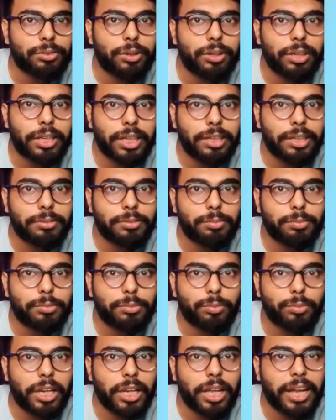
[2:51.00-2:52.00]
What I
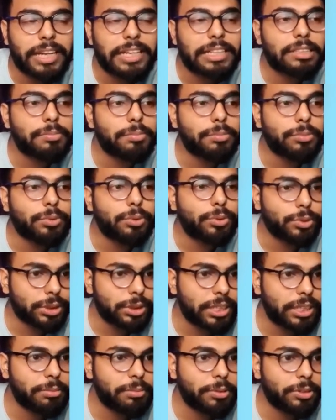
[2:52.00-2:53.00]
liked
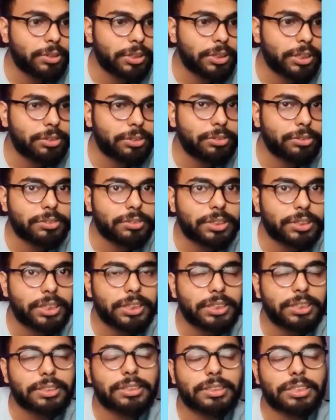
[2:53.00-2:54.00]
most about their
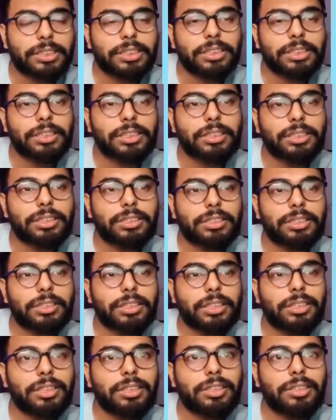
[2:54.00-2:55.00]
website is
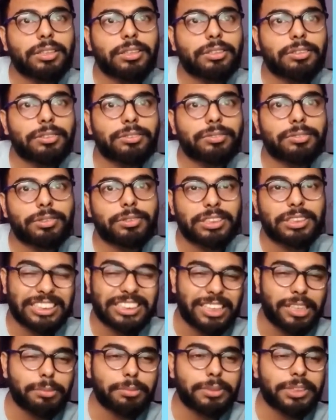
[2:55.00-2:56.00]
the
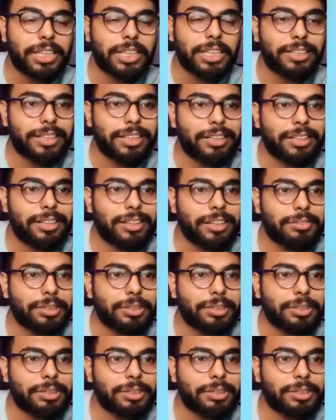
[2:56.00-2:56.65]
shapes that they are